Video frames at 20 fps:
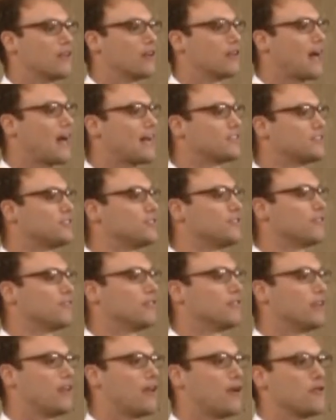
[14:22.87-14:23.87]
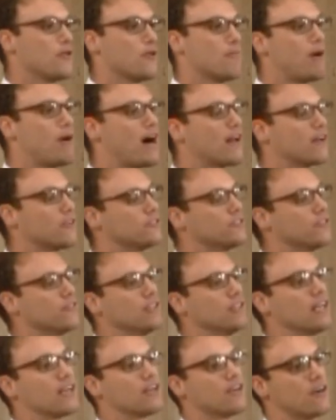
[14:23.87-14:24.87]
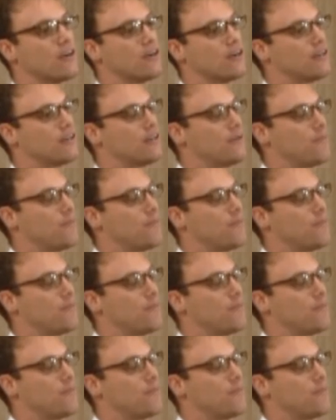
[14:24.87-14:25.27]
the glasses of, or the bottles of liquor.